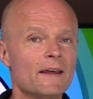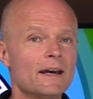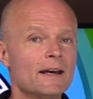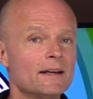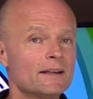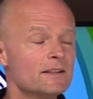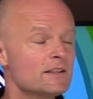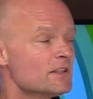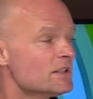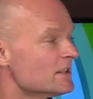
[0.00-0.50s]

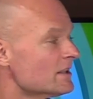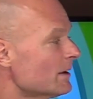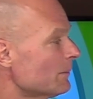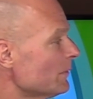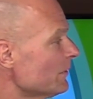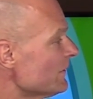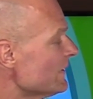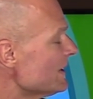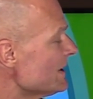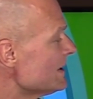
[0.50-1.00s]
that some
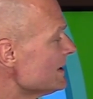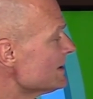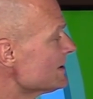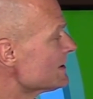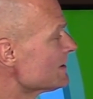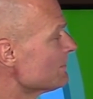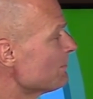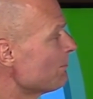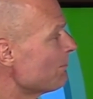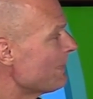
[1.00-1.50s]
of
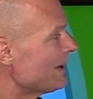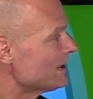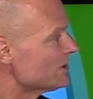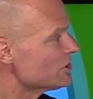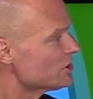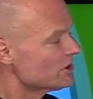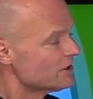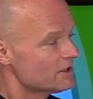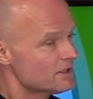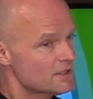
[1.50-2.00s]
these
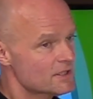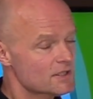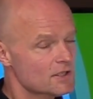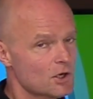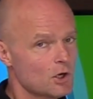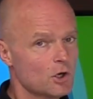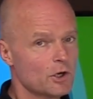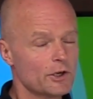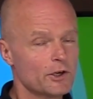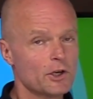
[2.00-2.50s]
mentions
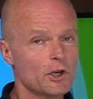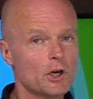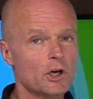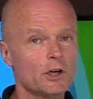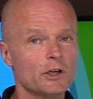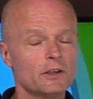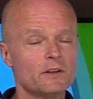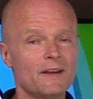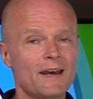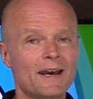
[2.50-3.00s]
are
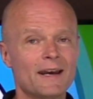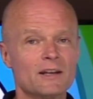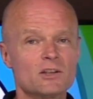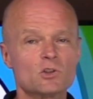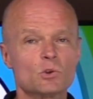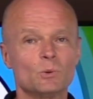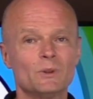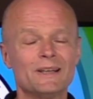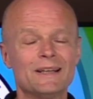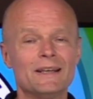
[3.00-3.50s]
not
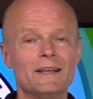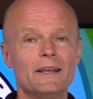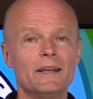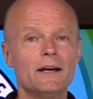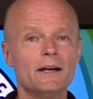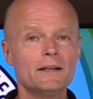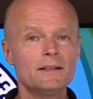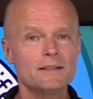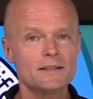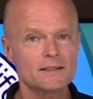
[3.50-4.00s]
actually
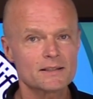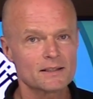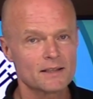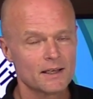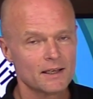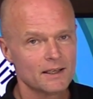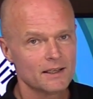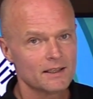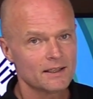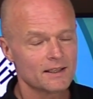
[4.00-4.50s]
nuts
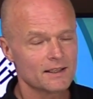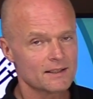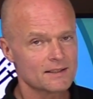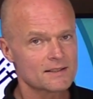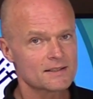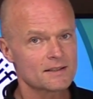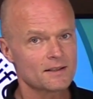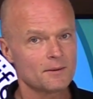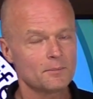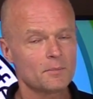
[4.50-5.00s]
that
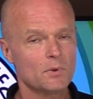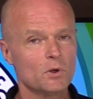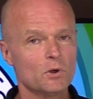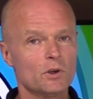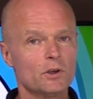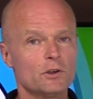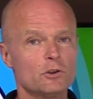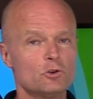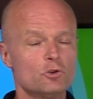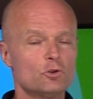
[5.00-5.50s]
some
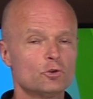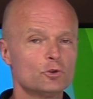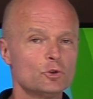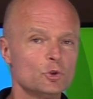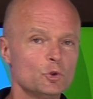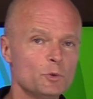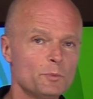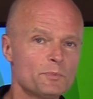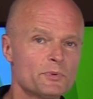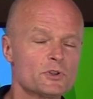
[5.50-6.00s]
are
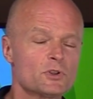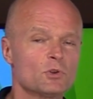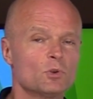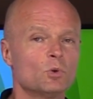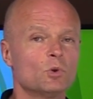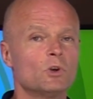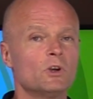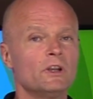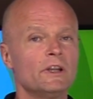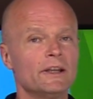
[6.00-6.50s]
drupes
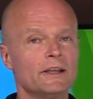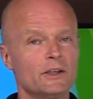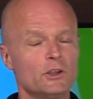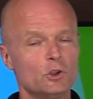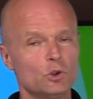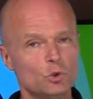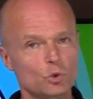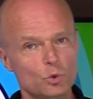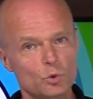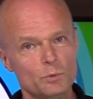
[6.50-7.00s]
or
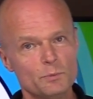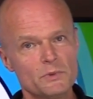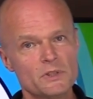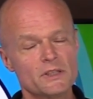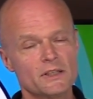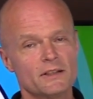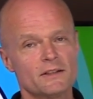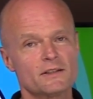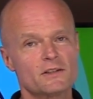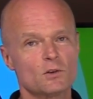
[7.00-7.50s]

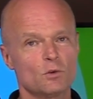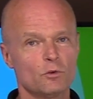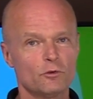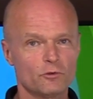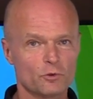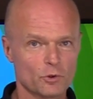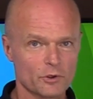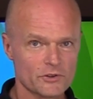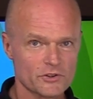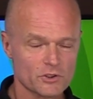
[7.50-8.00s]
legumes and so
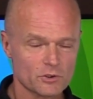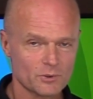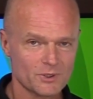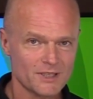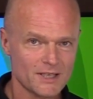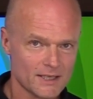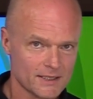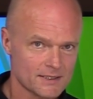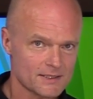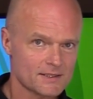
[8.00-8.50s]
forth. So
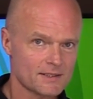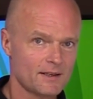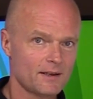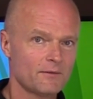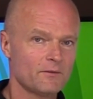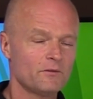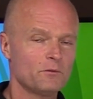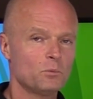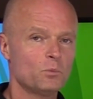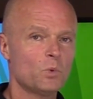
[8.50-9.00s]
yes,
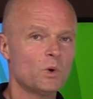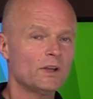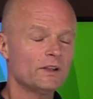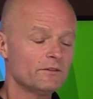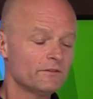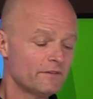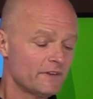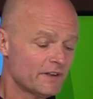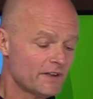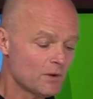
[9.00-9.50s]
I'm well,
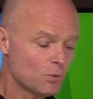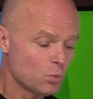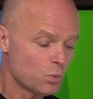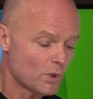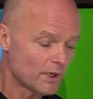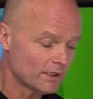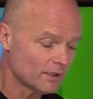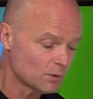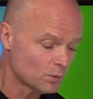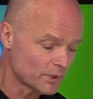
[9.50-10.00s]
very
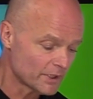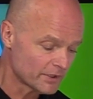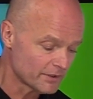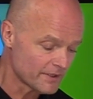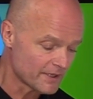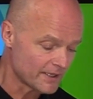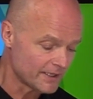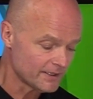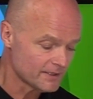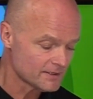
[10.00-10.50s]
well aware of
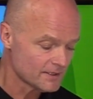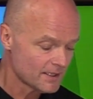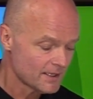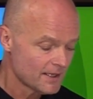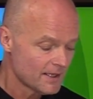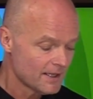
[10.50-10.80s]
that.